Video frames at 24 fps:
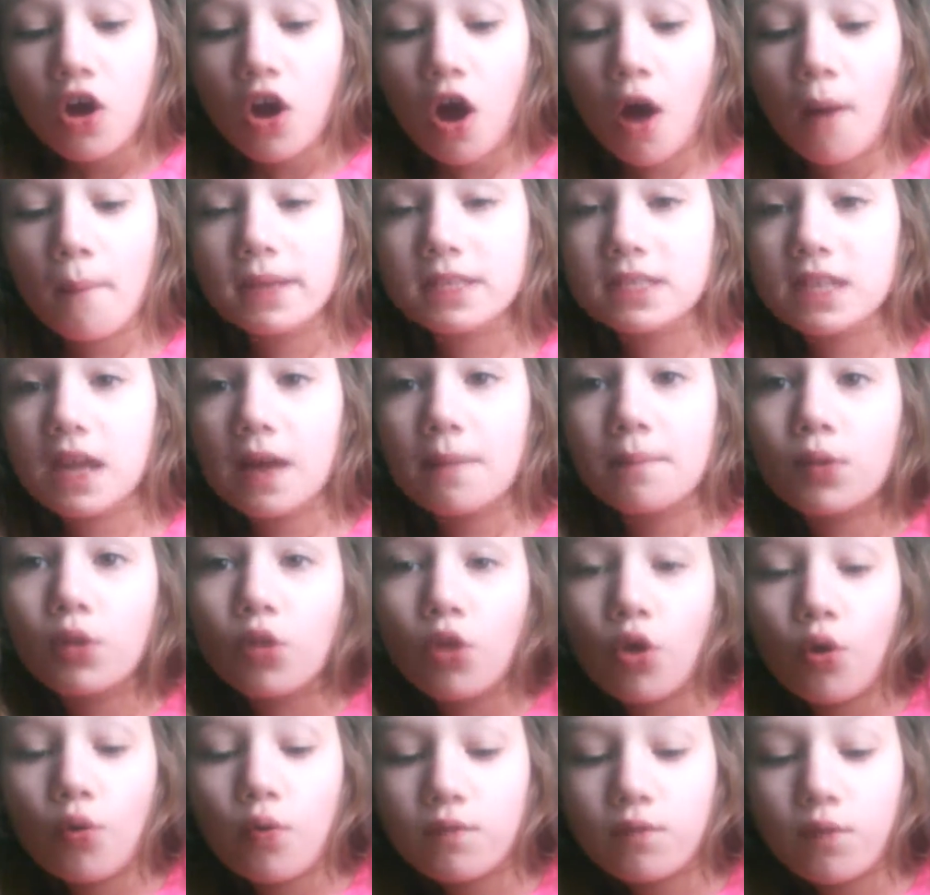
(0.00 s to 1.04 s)
Comment down
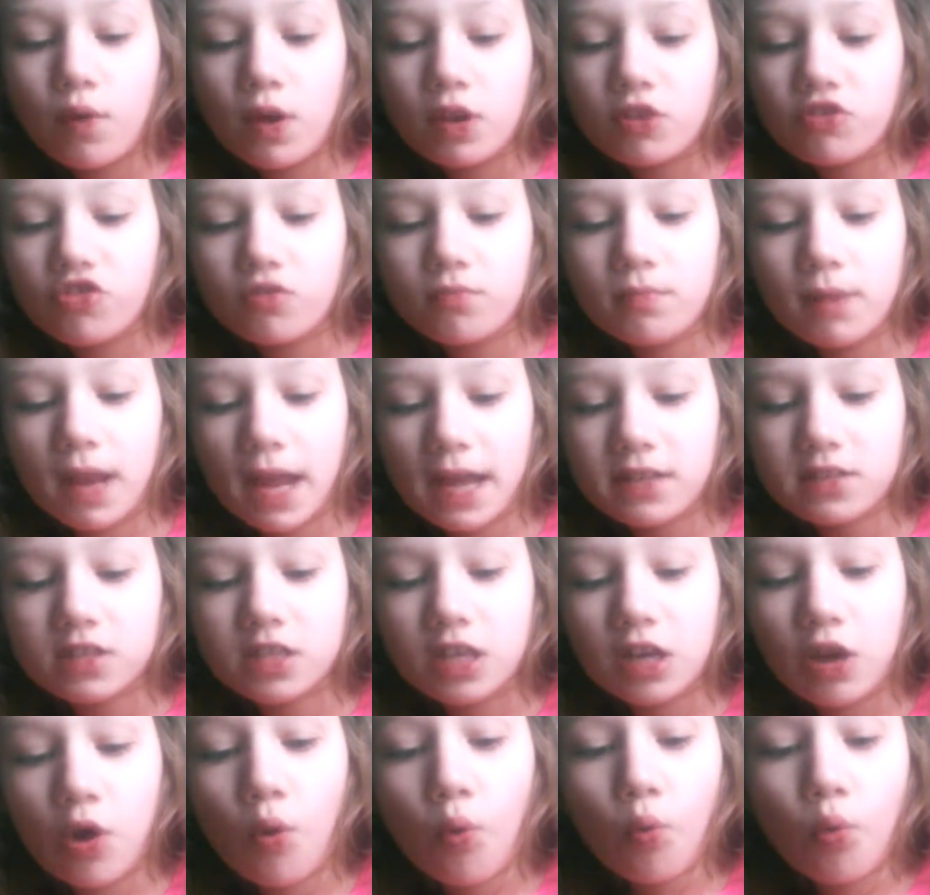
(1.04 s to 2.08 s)
below of what
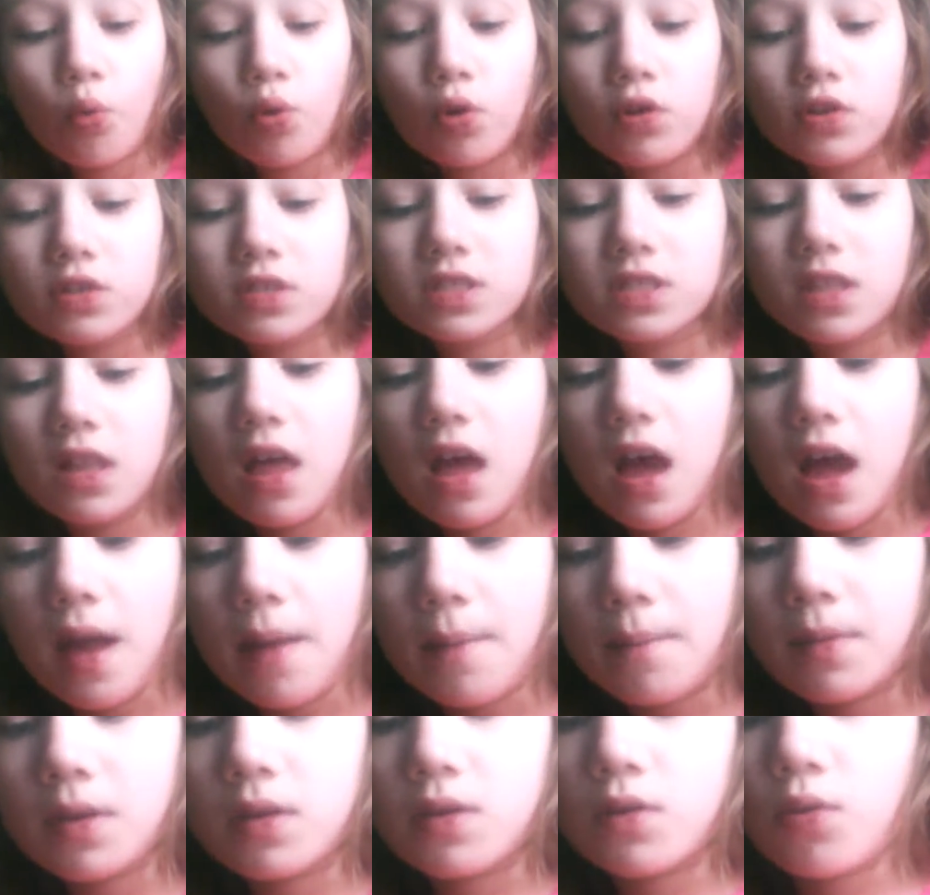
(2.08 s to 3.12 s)
gymnastic or
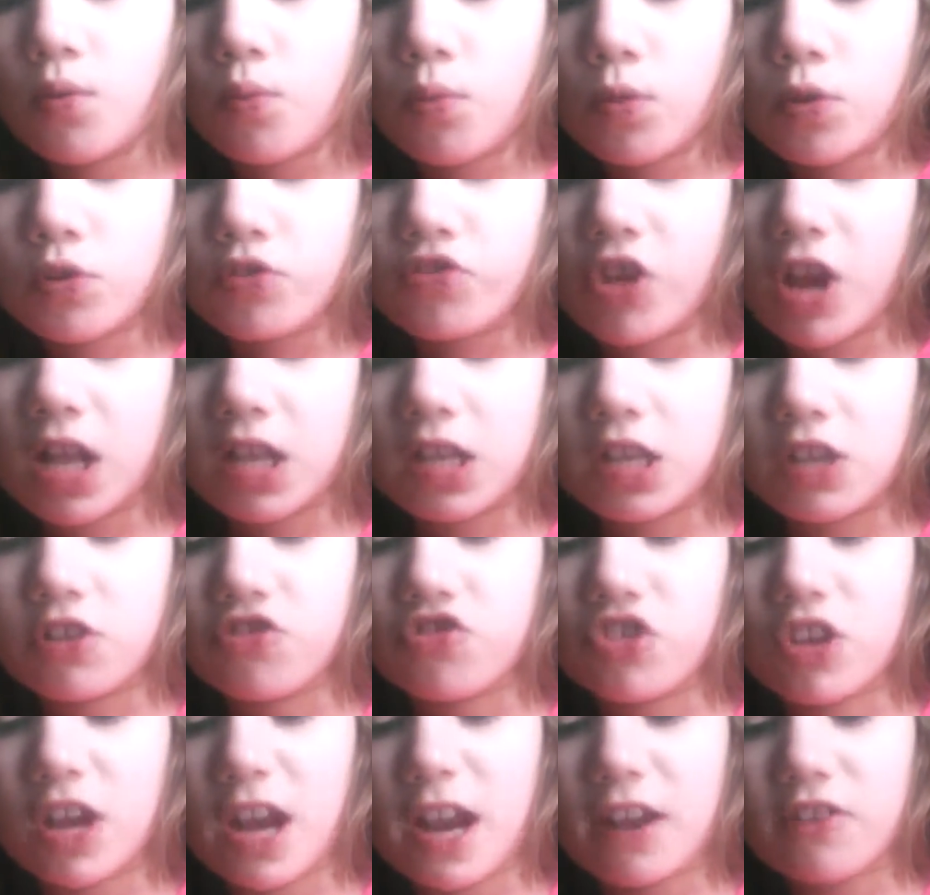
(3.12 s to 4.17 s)
slime or
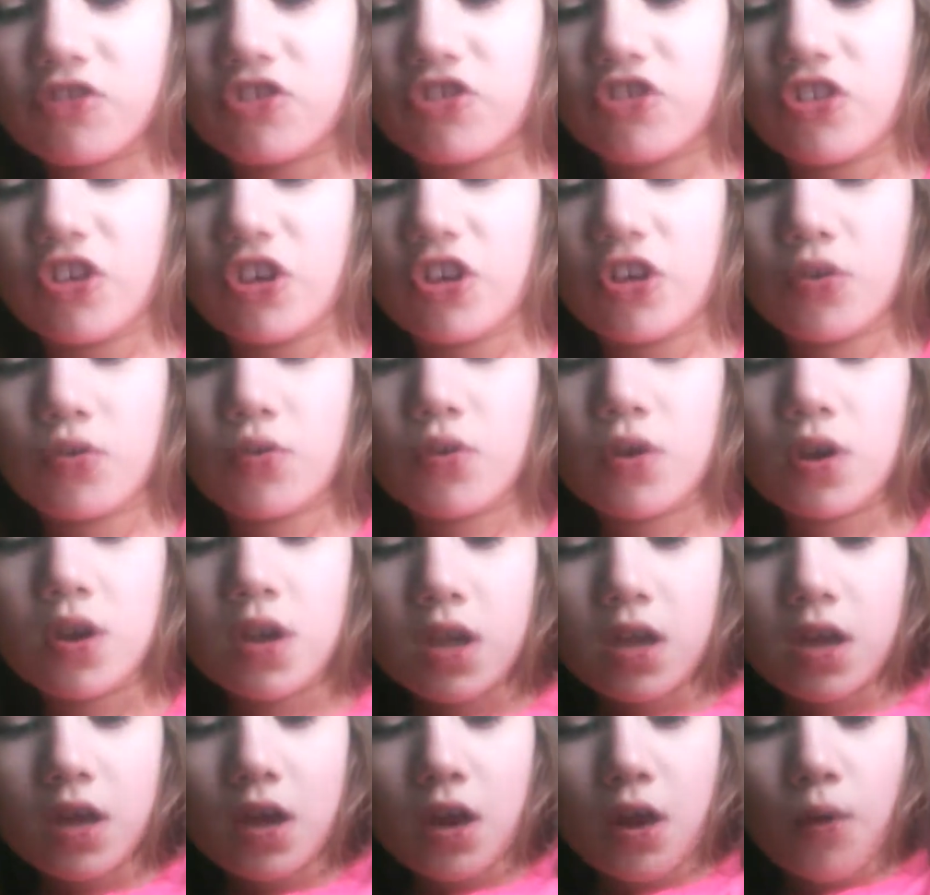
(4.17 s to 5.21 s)
challenge that I should do
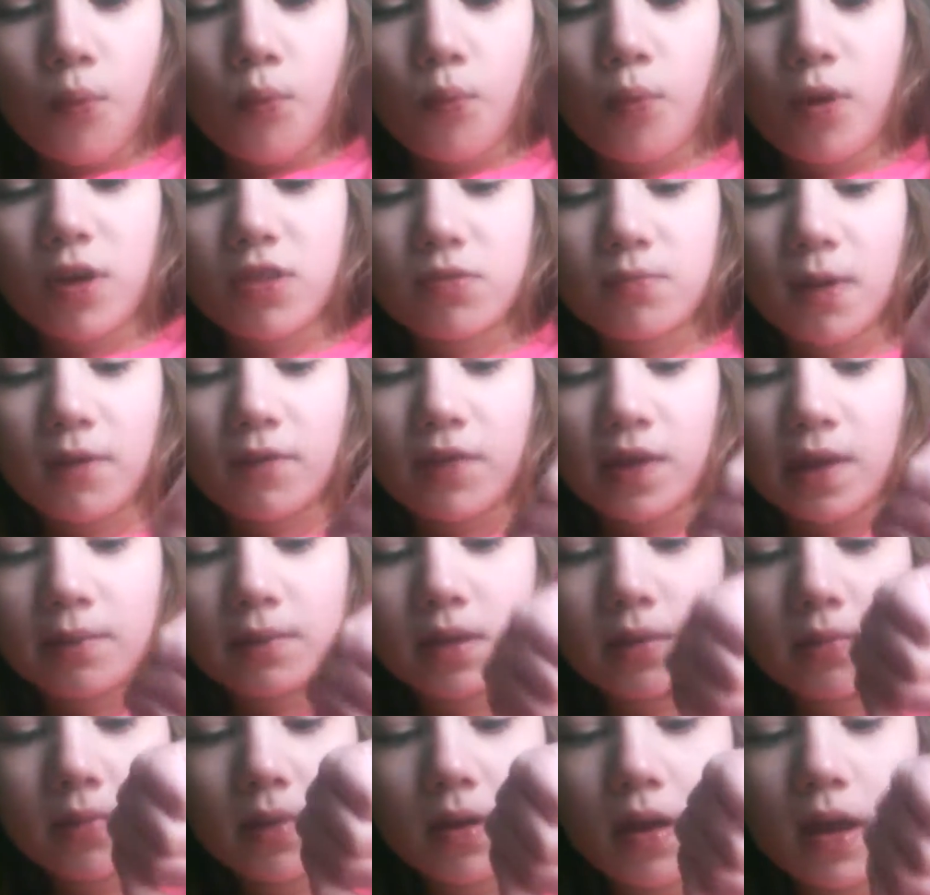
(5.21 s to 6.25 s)
with my
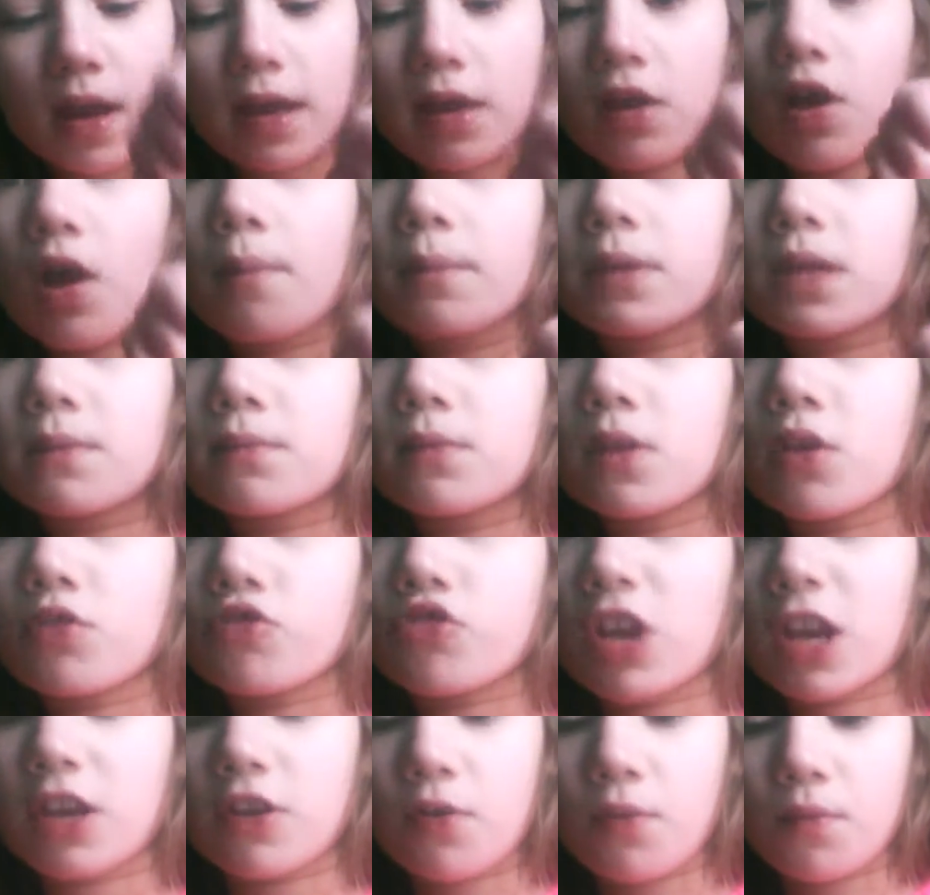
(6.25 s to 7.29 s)
family. And comment down below,
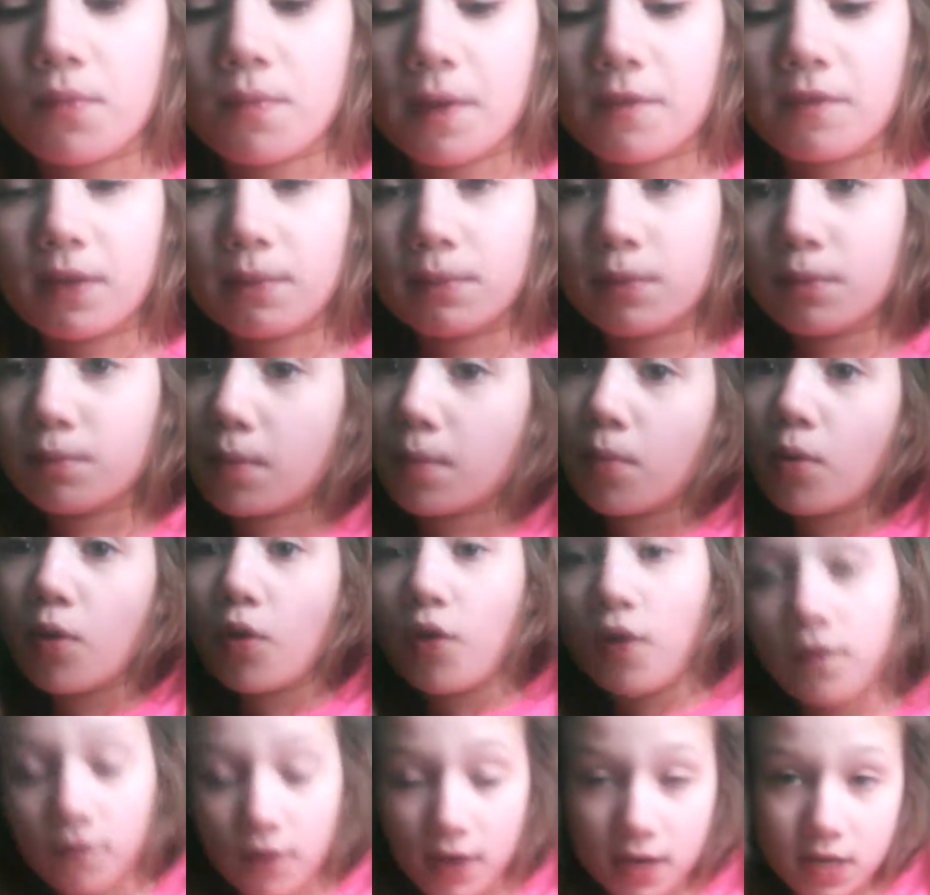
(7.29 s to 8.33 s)
should I do it with my family member
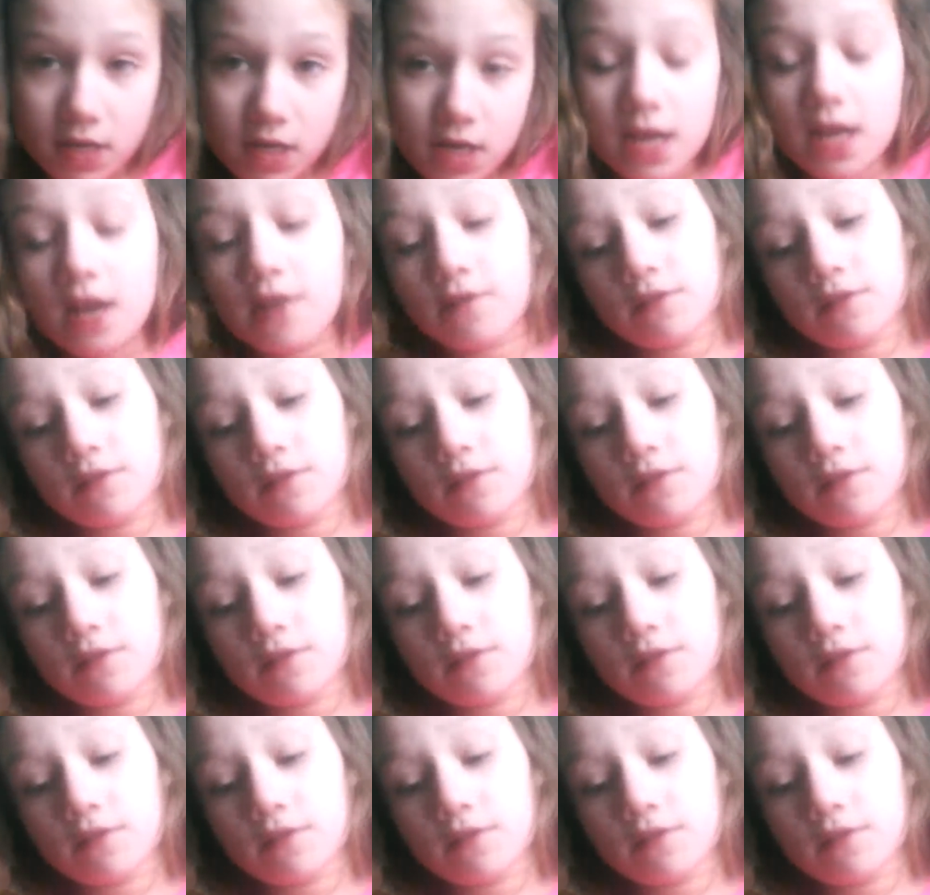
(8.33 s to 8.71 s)
or a friend?